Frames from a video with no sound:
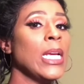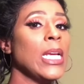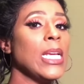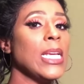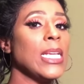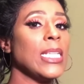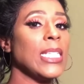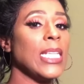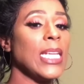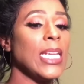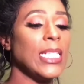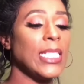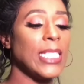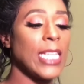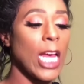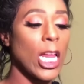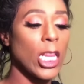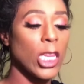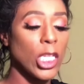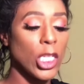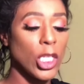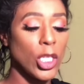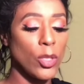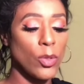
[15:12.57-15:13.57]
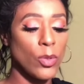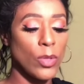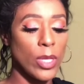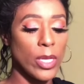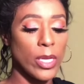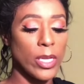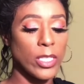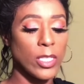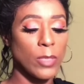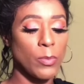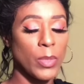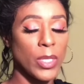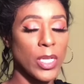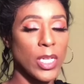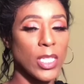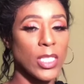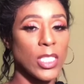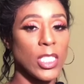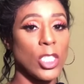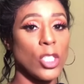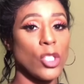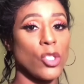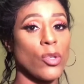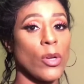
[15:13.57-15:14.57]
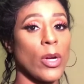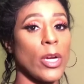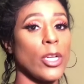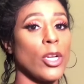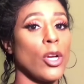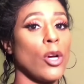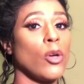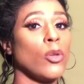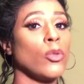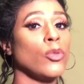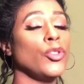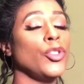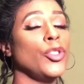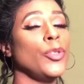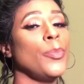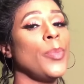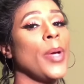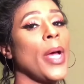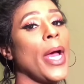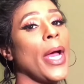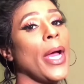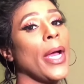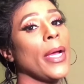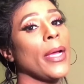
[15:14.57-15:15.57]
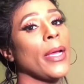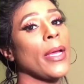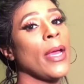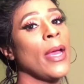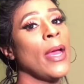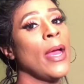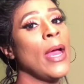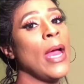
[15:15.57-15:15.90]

is he telling you this because he's trying to hold you back?